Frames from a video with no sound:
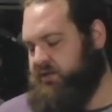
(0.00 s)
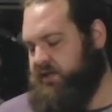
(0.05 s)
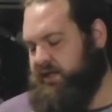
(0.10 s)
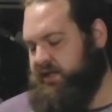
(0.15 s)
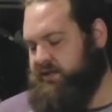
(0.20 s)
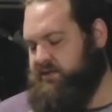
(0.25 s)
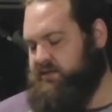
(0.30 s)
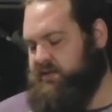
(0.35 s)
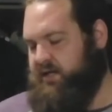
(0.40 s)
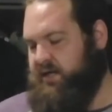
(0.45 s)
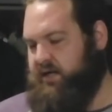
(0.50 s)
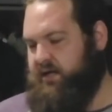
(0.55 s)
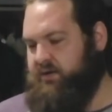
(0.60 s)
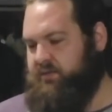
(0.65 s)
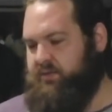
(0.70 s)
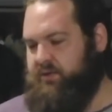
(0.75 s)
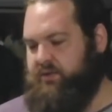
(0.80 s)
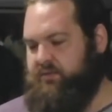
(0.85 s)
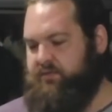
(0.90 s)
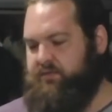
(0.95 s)
Like I said, I
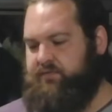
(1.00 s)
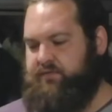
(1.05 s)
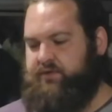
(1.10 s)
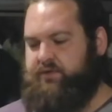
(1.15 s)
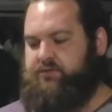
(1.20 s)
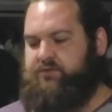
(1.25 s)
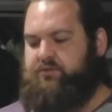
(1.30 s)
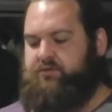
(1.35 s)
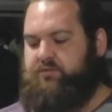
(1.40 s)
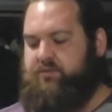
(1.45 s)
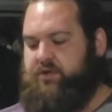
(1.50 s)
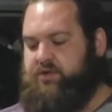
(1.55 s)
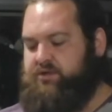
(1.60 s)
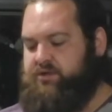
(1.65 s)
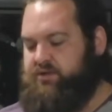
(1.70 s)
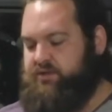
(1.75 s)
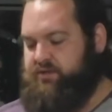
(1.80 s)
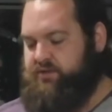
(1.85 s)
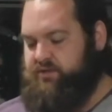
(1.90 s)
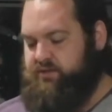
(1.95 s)
don't want to reveal too
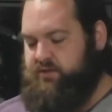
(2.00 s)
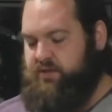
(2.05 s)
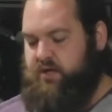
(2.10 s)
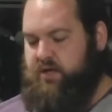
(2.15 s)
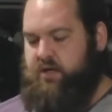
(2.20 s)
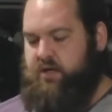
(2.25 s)
much because